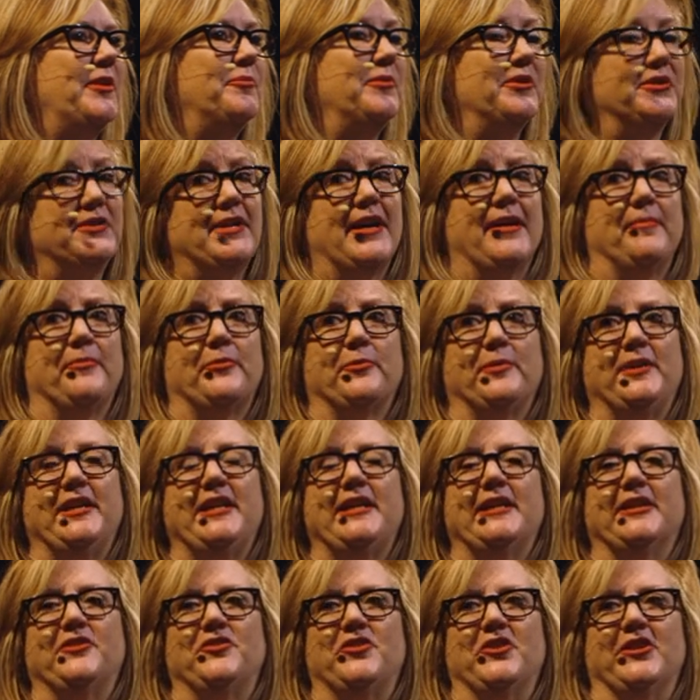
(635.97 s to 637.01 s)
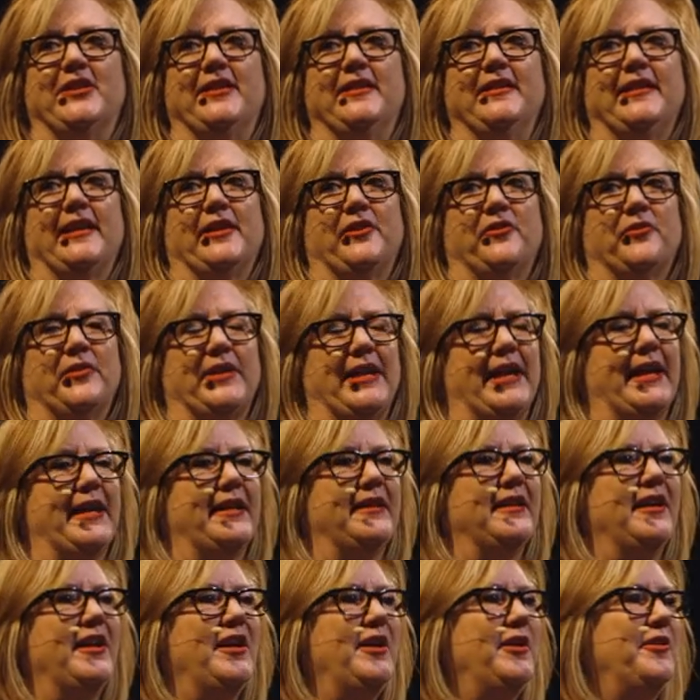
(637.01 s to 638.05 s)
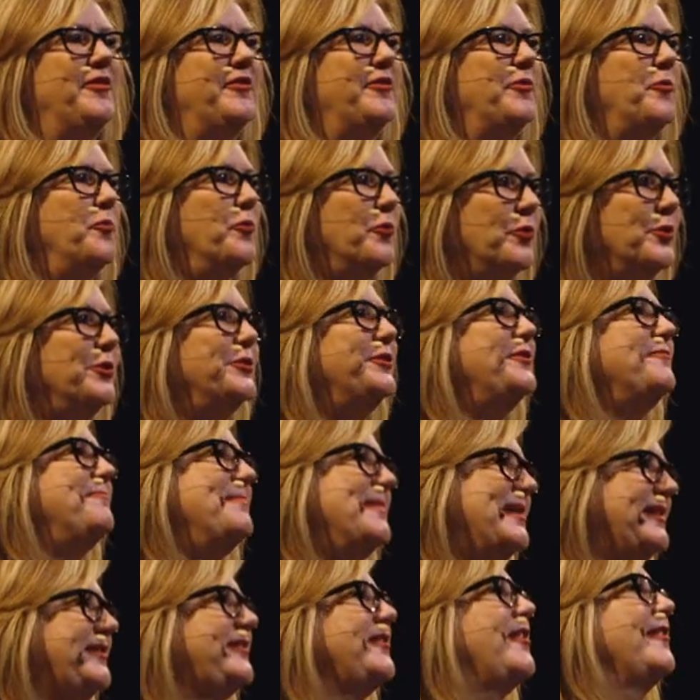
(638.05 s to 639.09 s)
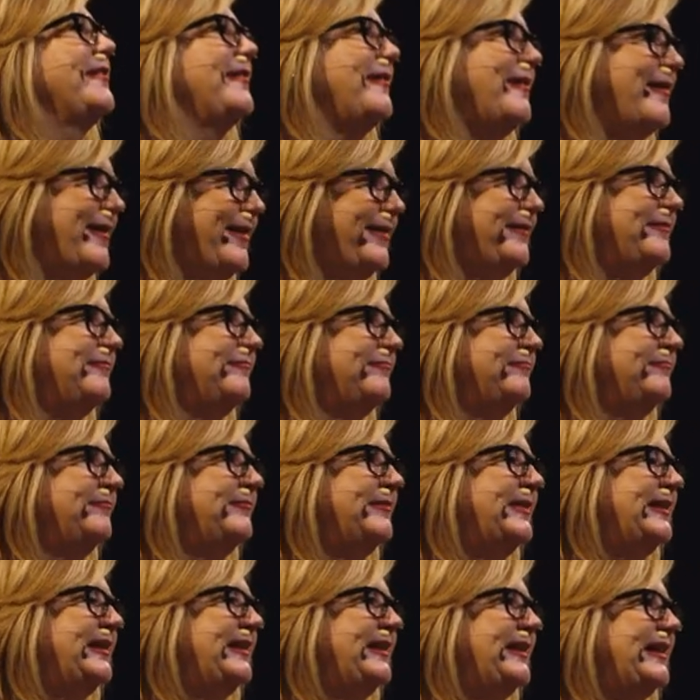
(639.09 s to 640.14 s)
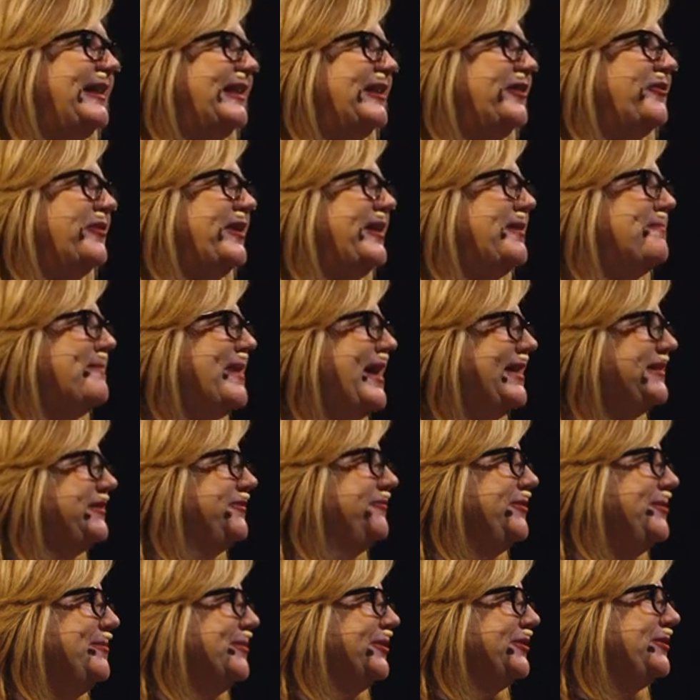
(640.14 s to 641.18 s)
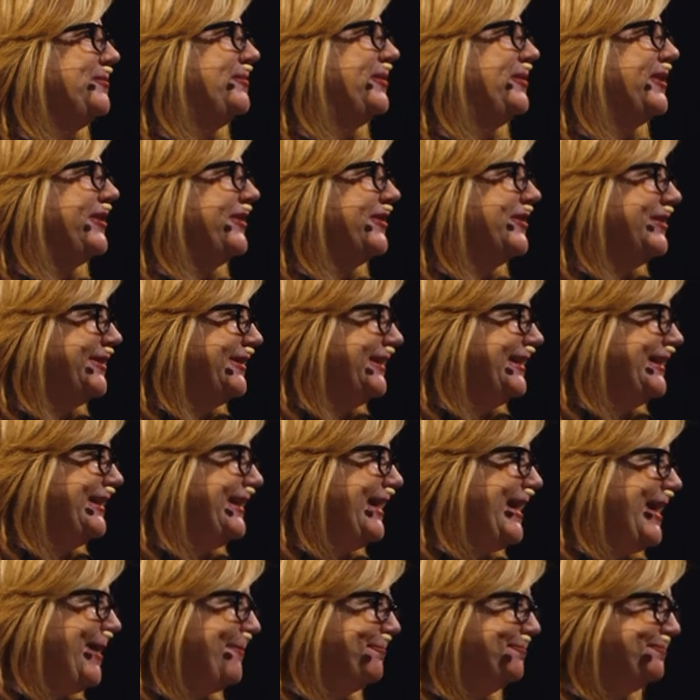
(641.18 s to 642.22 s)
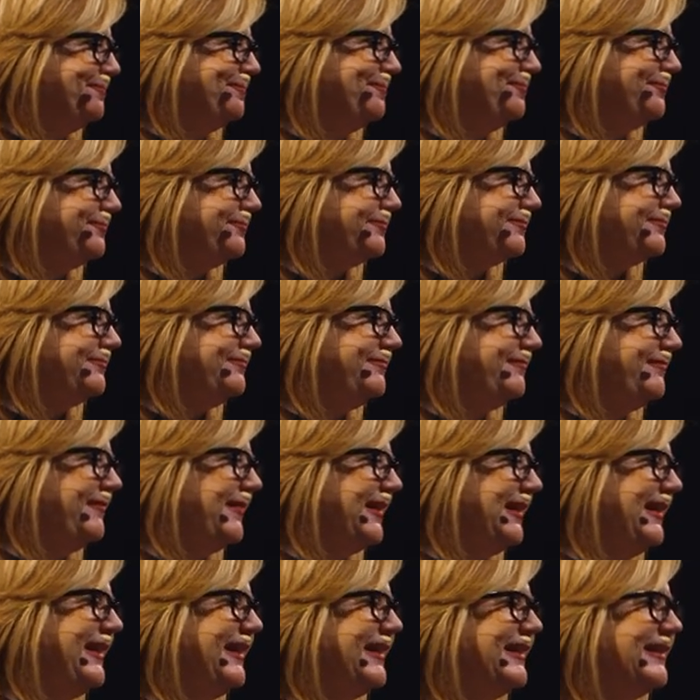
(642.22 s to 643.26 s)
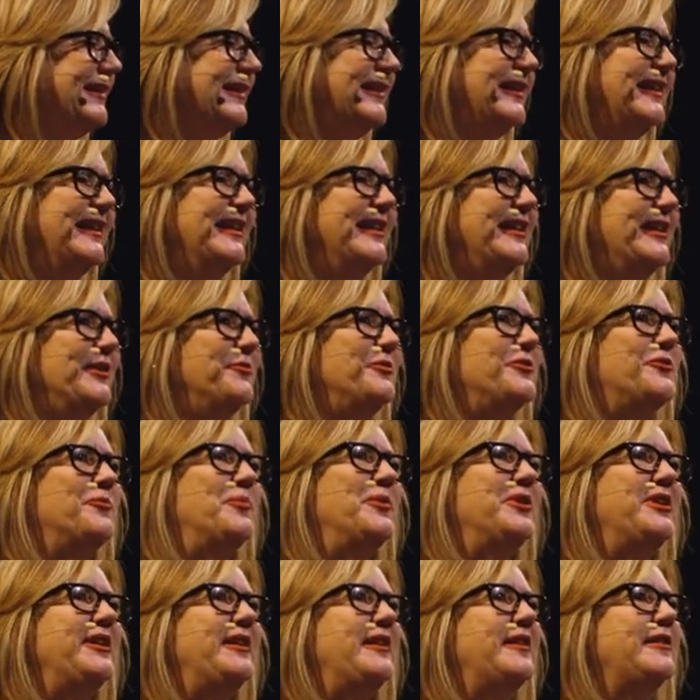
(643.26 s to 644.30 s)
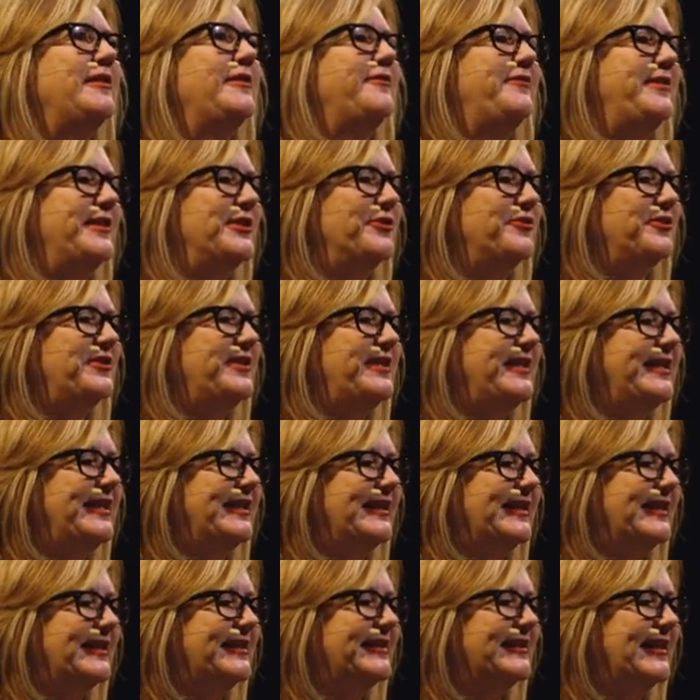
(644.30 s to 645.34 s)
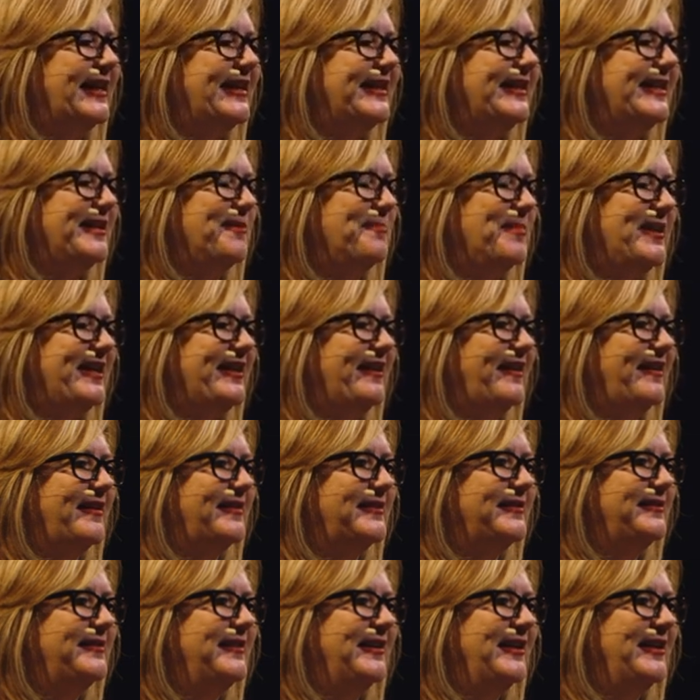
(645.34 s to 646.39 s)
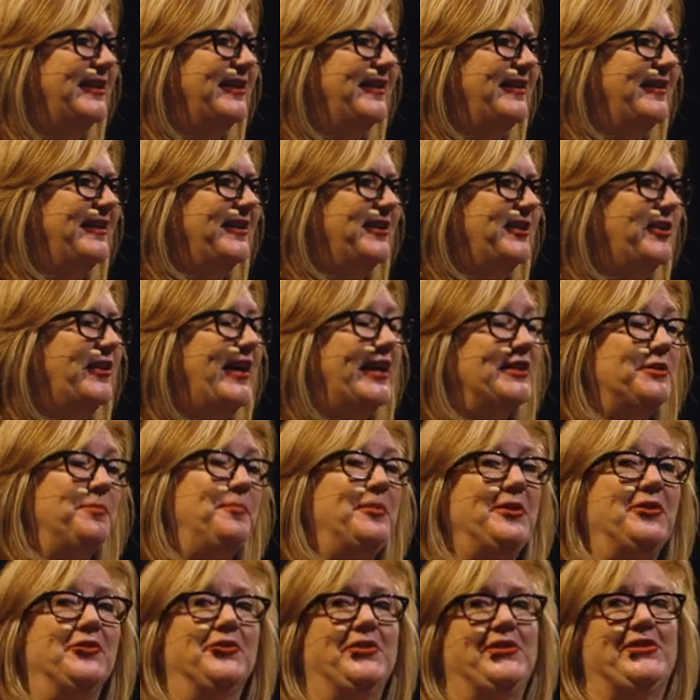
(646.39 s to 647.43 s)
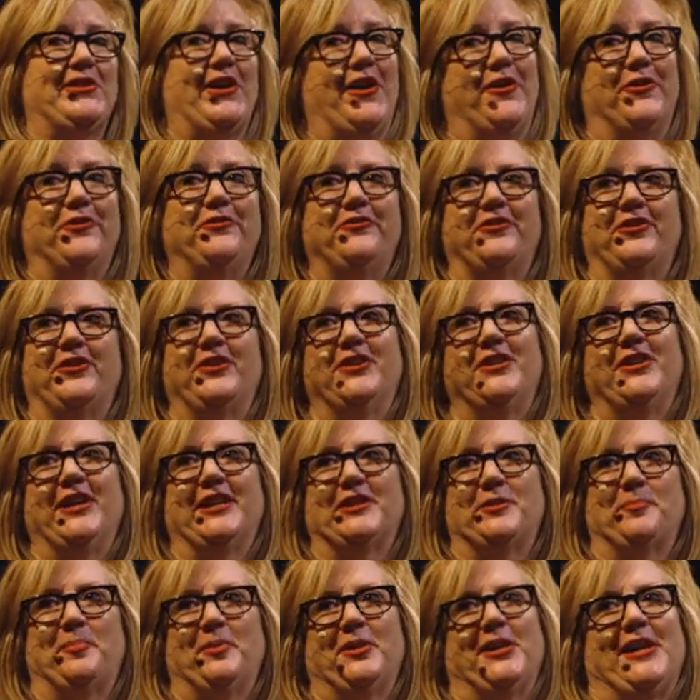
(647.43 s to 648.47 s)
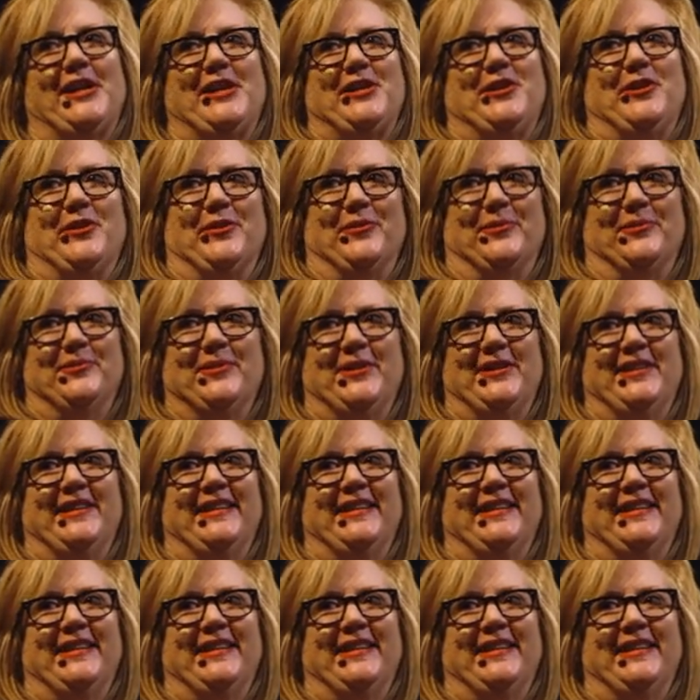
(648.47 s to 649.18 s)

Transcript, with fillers: real time 3D engine and create the world of Myst online and create a massively multiplayer online game. And it was really kind of interesting and exciting because you got to be yourself, you had to play you,